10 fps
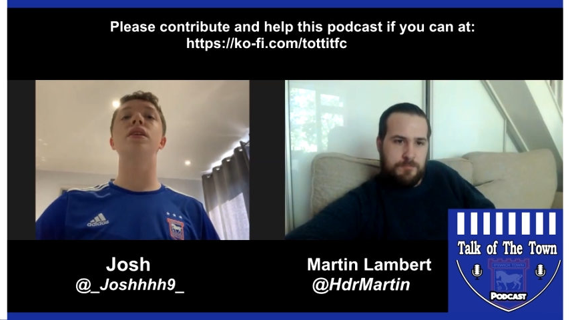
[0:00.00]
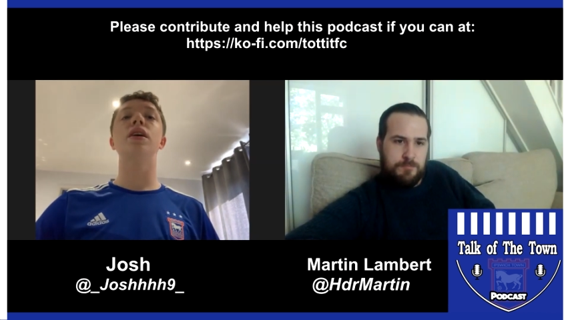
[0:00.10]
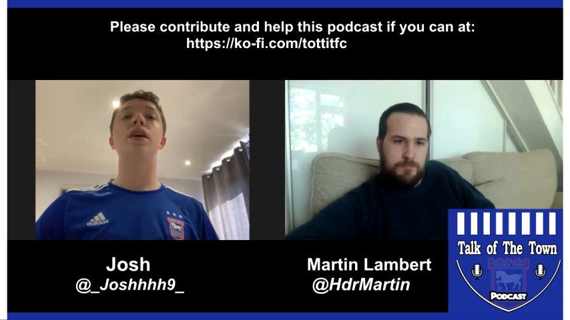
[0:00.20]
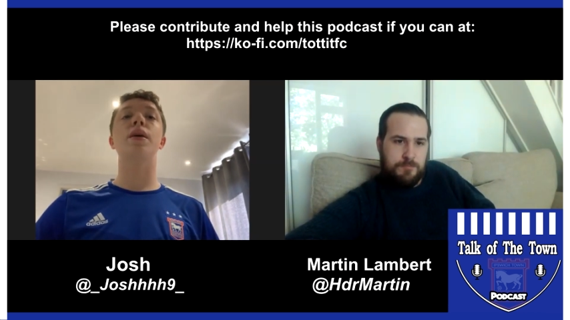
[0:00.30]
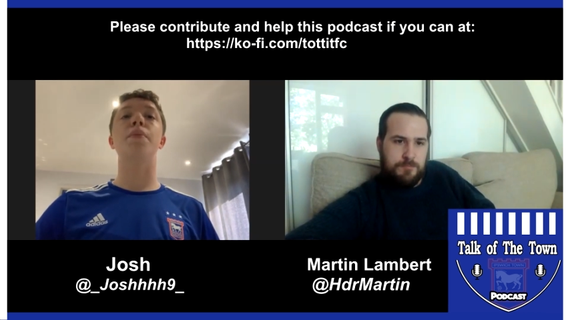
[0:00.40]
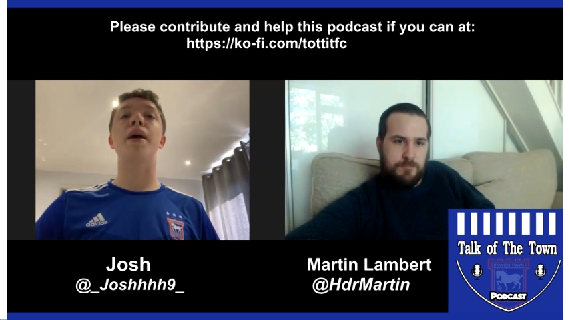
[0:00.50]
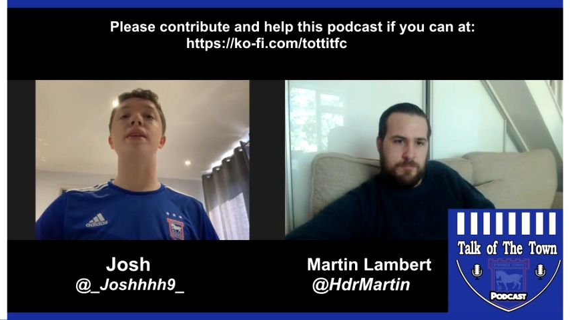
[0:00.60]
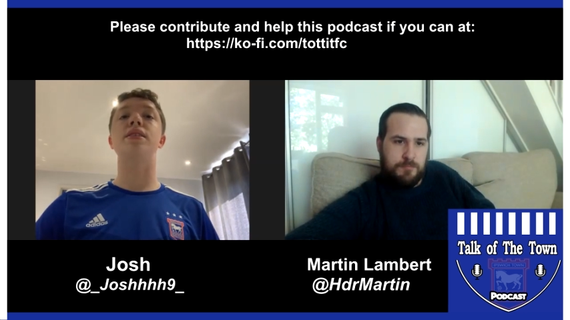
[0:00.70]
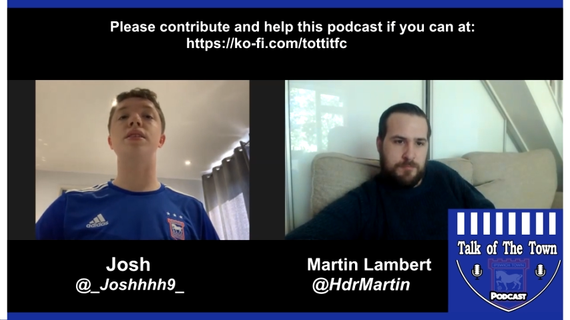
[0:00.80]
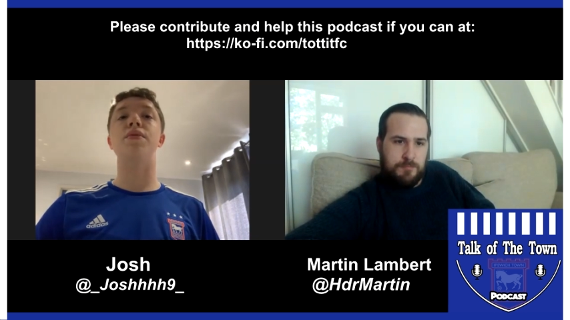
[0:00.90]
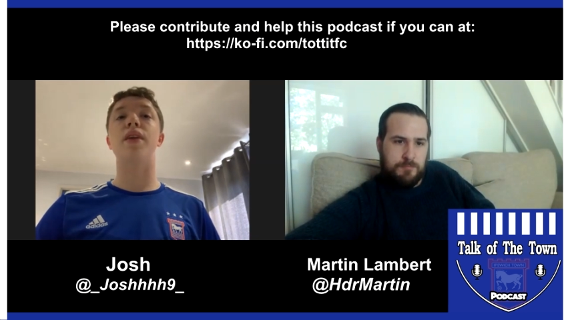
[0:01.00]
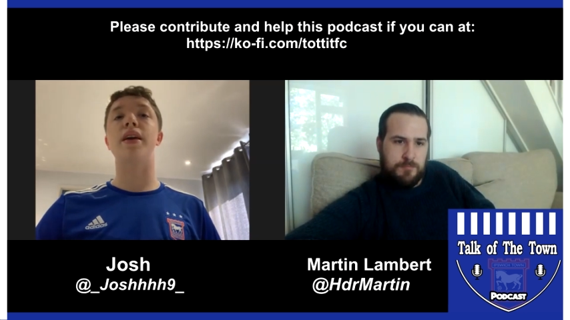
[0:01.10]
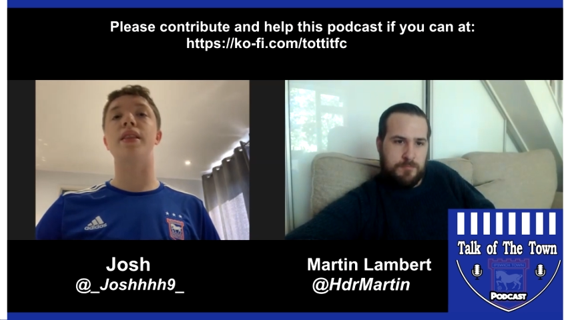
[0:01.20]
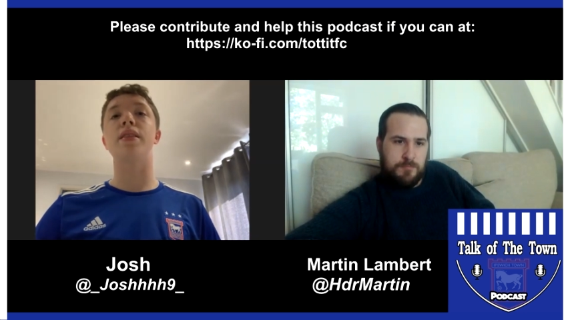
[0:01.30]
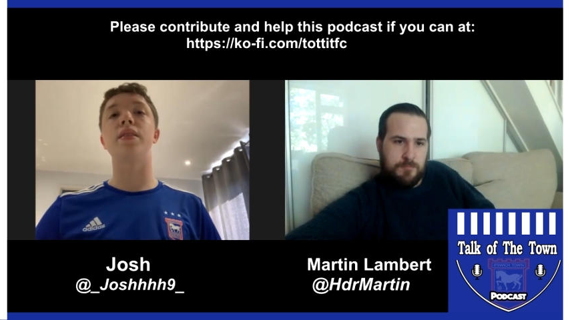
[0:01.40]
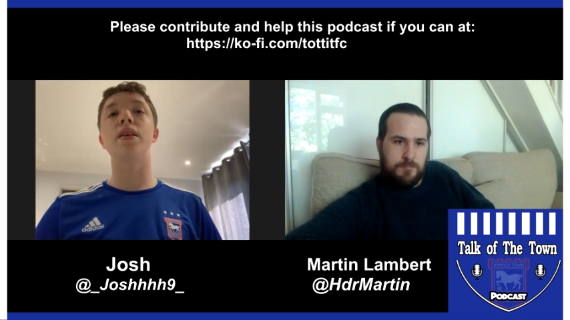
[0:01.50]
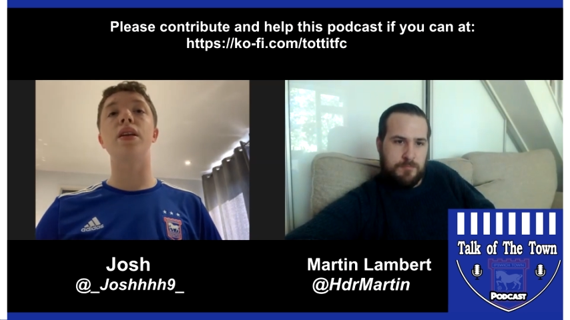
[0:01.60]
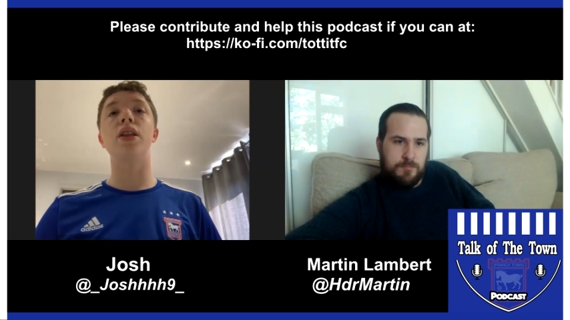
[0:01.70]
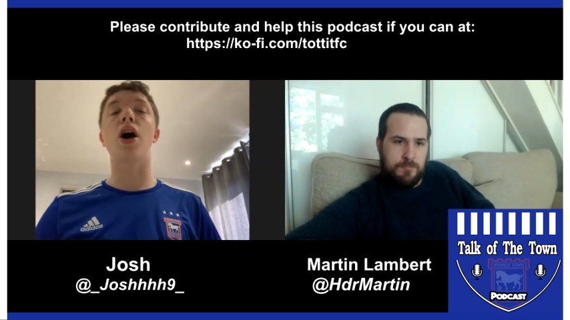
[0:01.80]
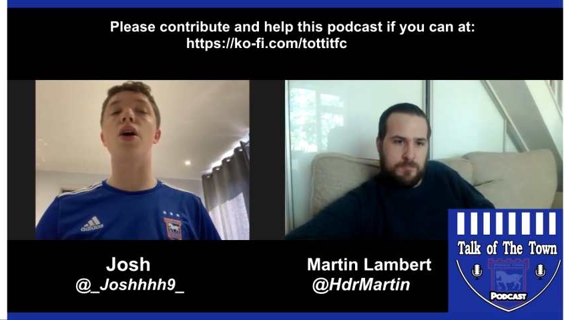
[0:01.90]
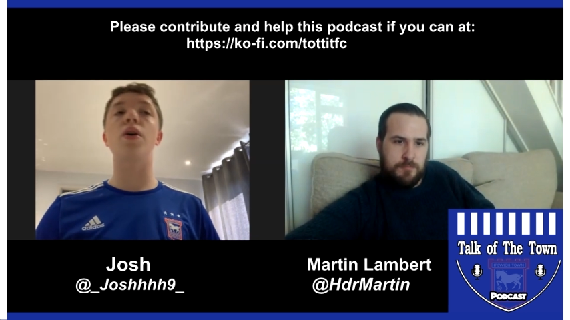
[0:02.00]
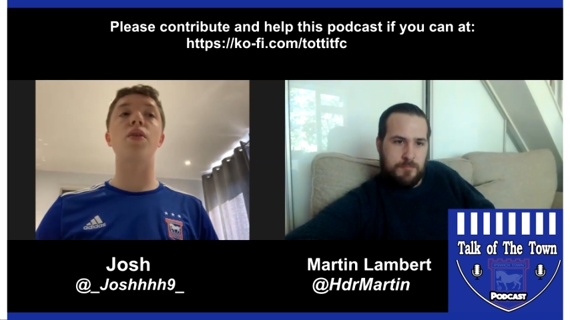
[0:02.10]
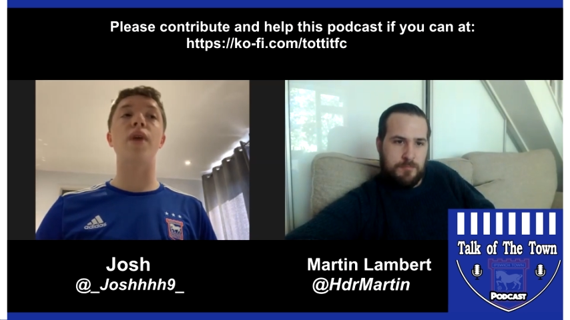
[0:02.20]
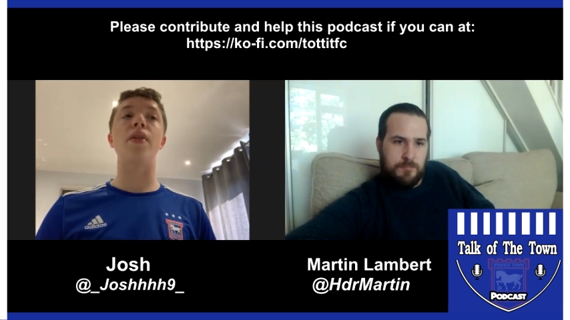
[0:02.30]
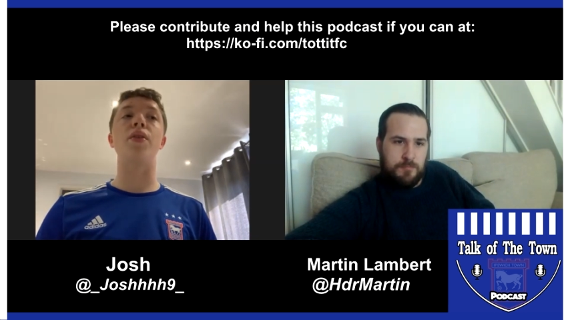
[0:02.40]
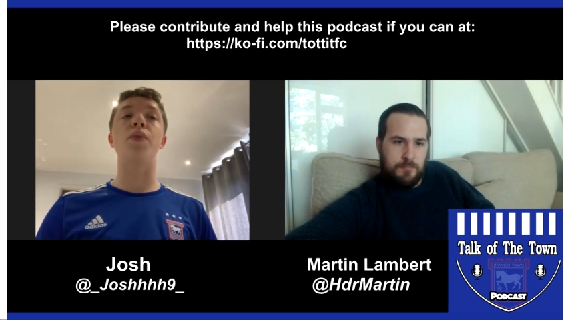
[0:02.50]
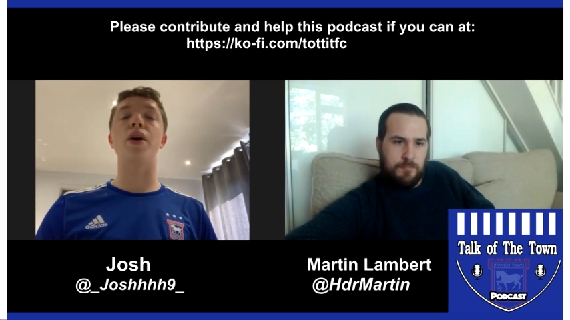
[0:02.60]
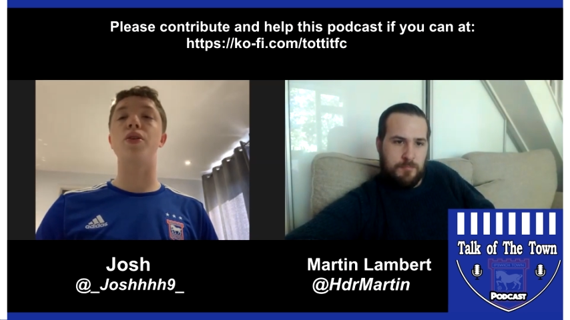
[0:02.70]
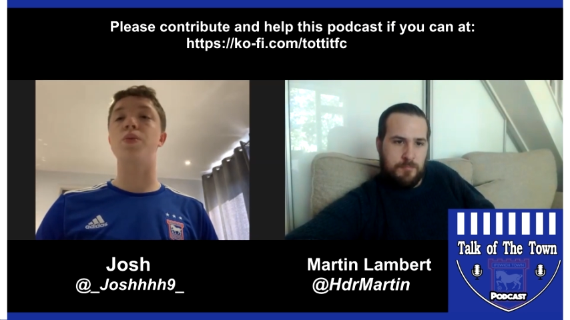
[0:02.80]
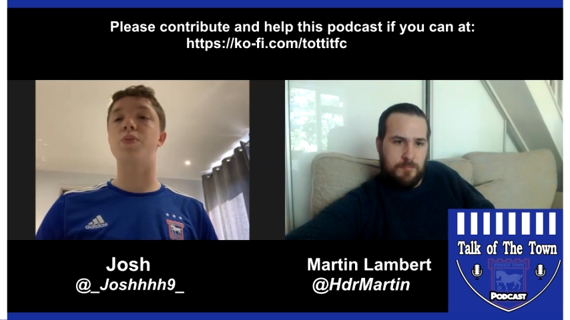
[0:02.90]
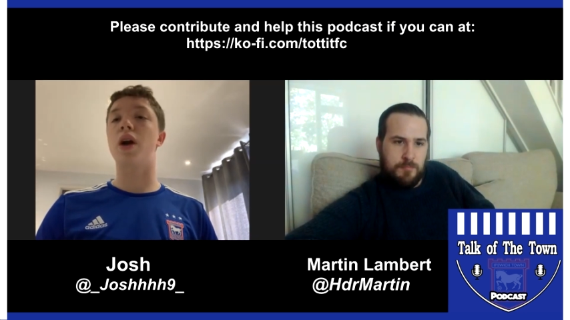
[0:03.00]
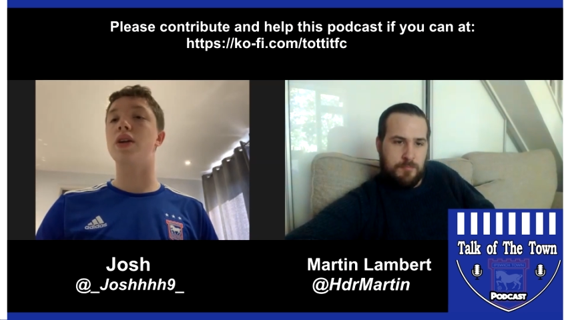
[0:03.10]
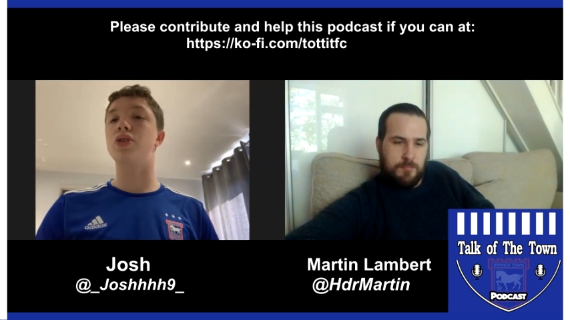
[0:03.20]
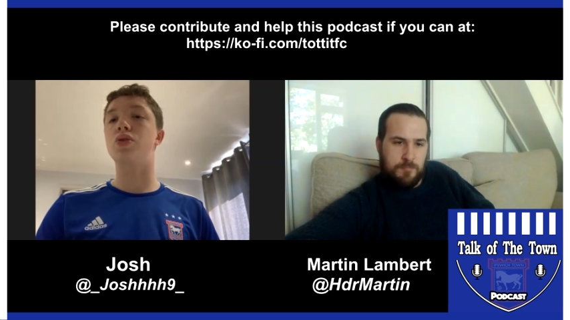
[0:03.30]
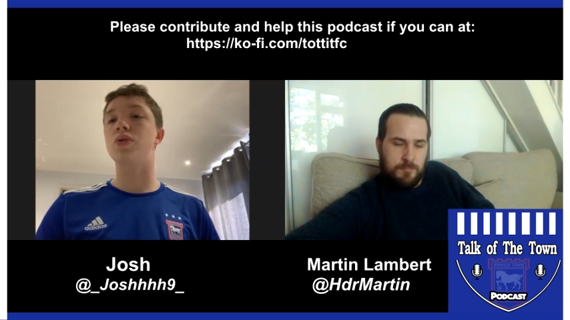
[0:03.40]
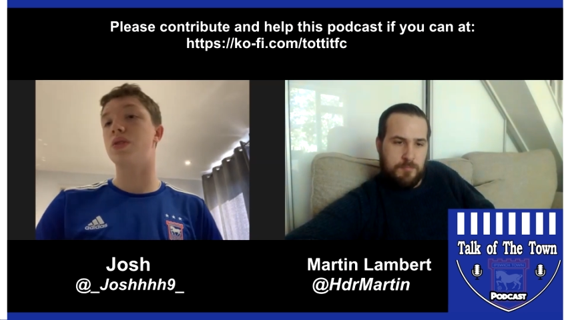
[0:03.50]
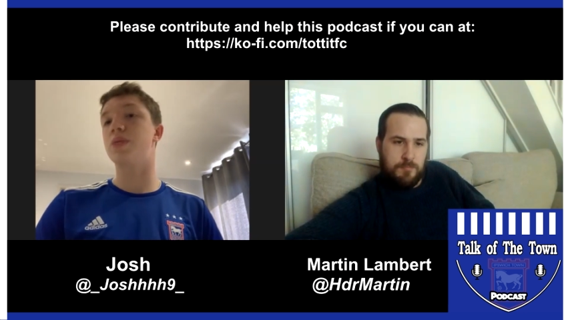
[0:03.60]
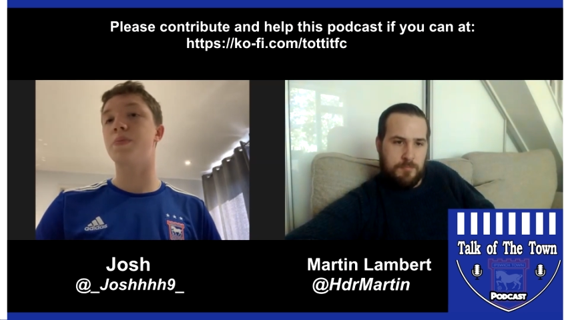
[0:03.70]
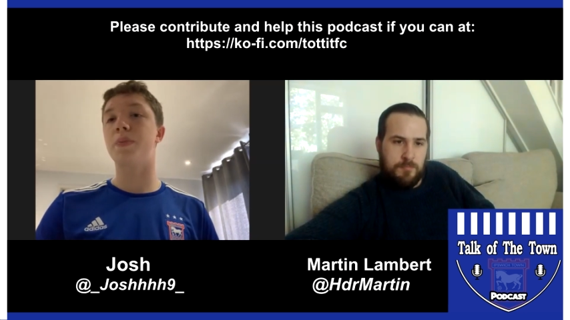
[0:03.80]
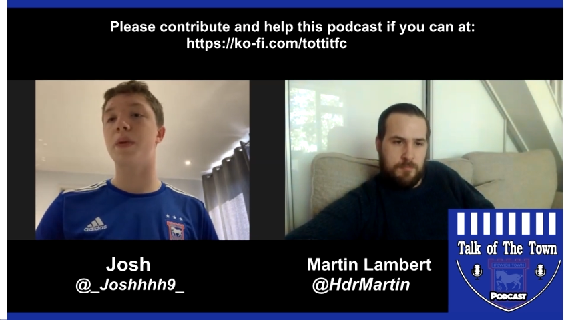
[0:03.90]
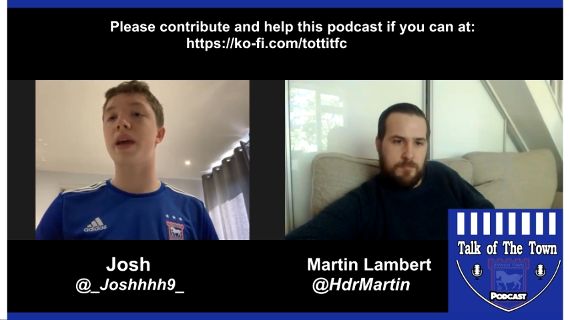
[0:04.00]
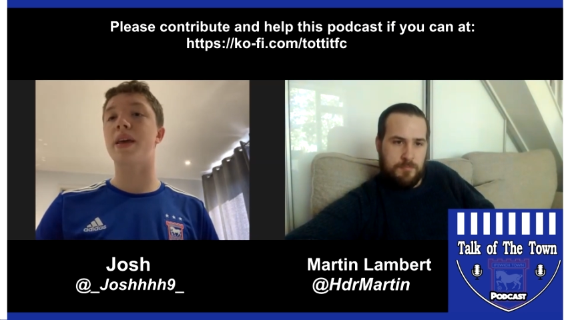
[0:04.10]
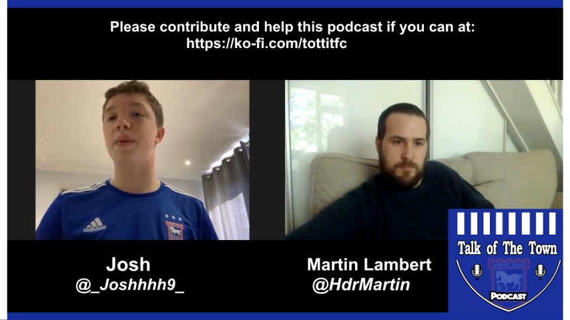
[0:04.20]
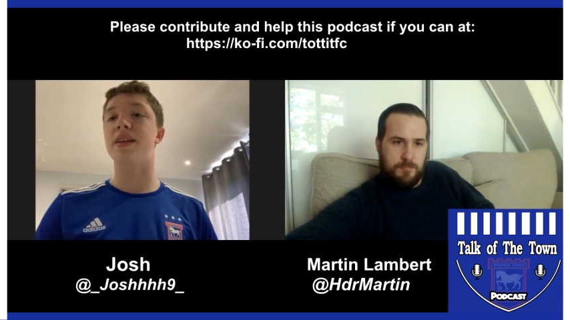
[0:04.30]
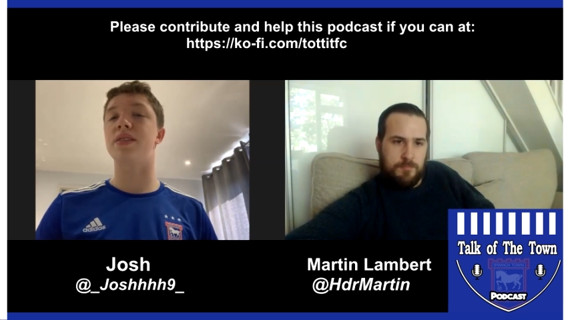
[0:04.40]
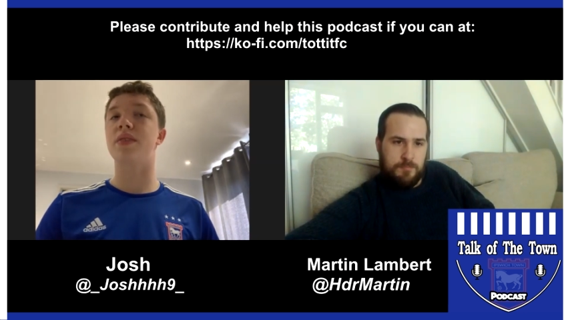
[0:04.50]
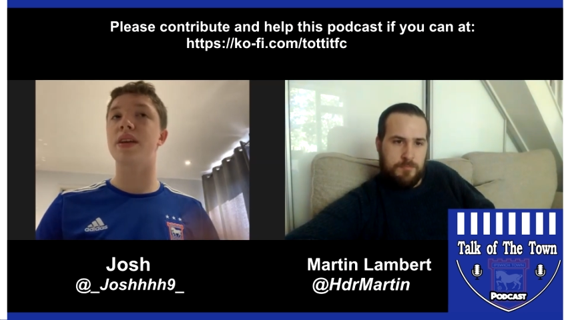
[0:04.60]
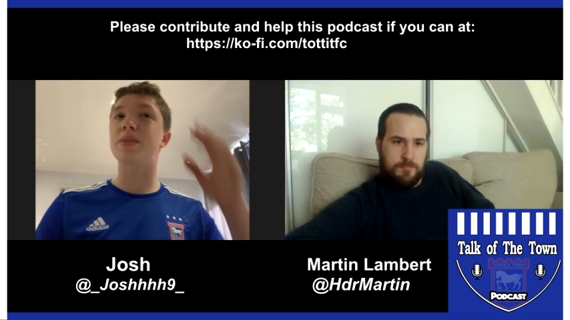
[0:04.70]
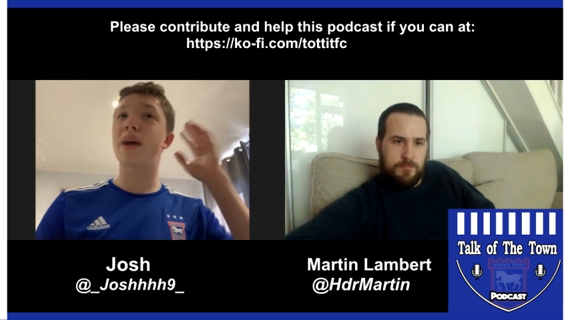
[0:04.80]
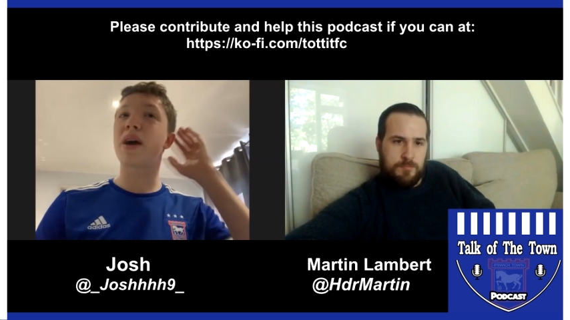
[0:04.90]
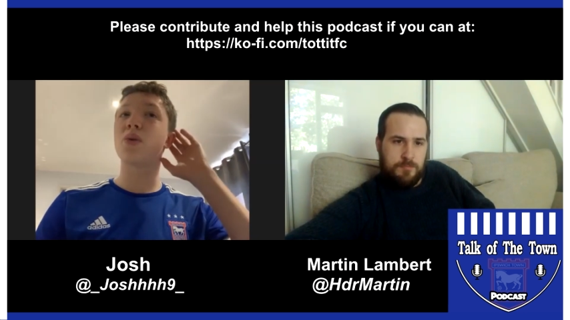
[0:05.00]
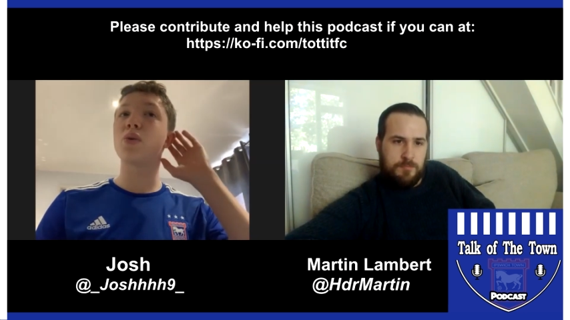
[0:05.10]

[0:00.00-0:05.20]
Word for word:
Speaker 1: competitively, like around the world, who like just play competitively is about